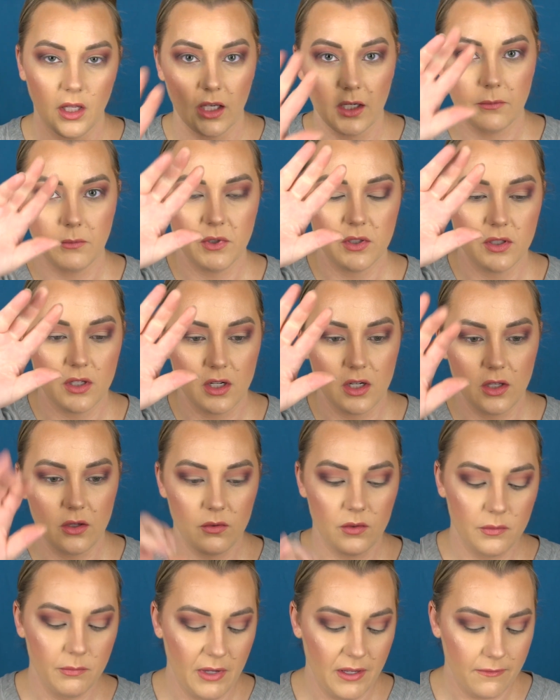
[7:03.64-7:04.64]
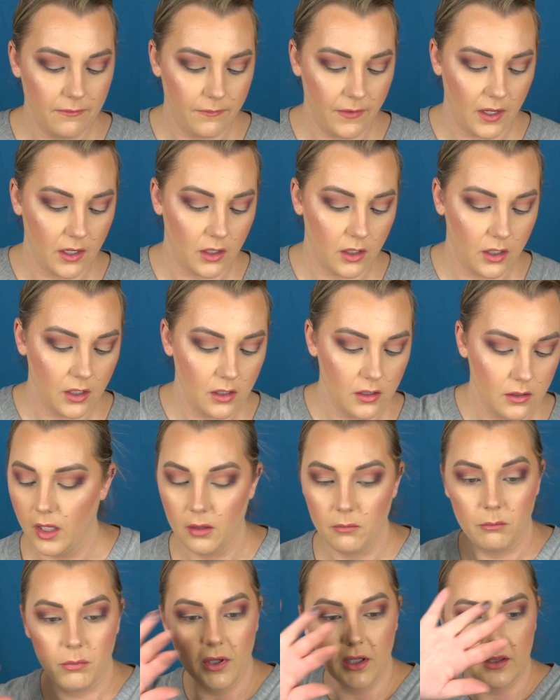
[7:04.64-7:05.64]
And I'm just going to use my finger
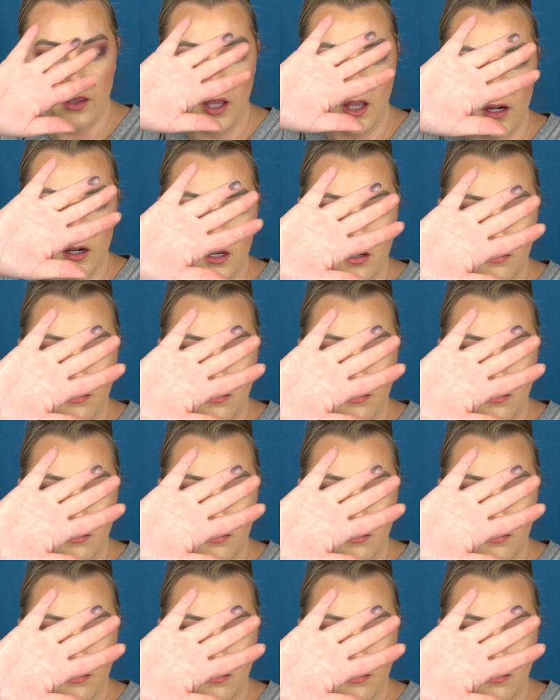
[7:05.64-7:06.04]
and pick that